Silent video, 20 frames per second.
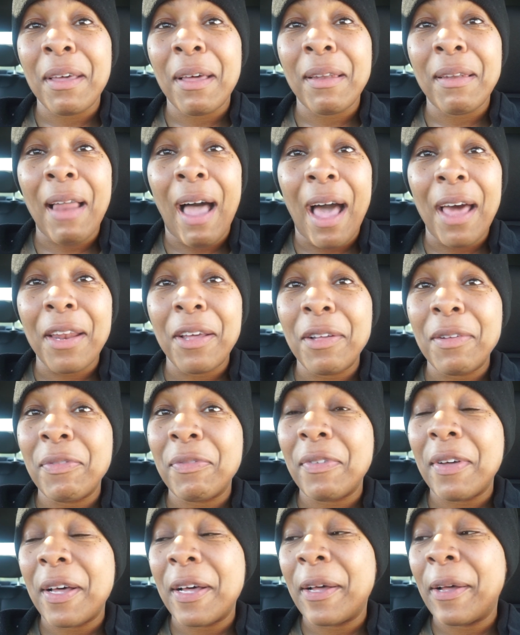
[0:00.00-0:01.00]
A lot
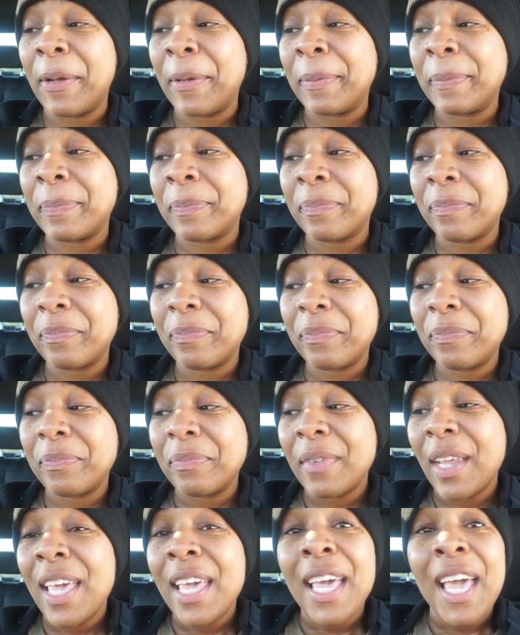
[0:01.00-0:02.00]
of
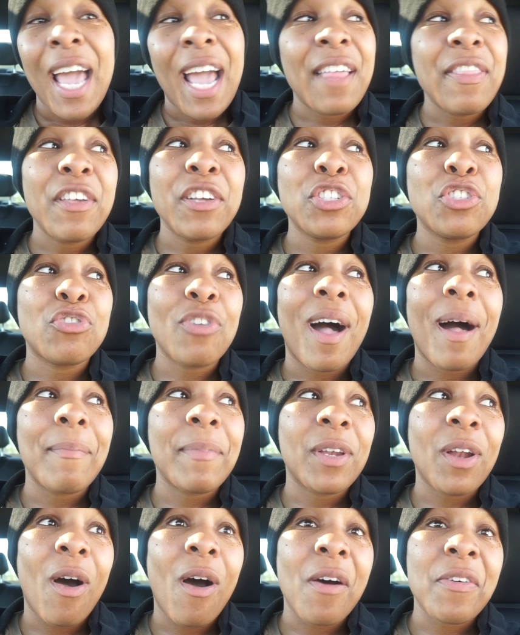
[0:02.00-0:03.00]
and there's
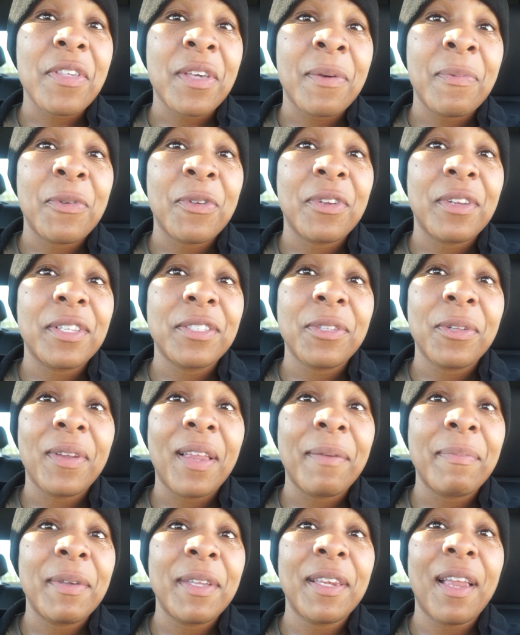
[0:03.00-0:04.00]
drama in all the communities, so
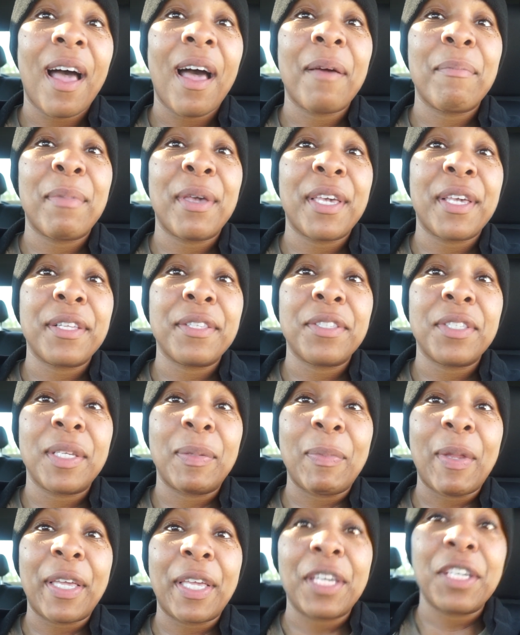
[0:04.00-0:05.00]
let me not make it
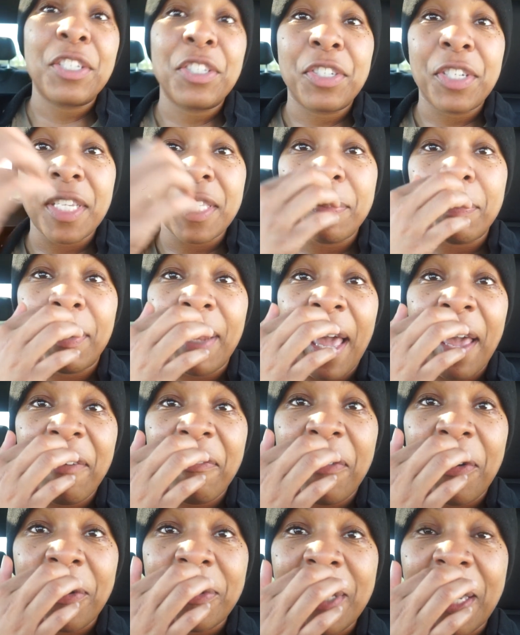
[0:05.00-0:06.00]
seem like it's just black folks.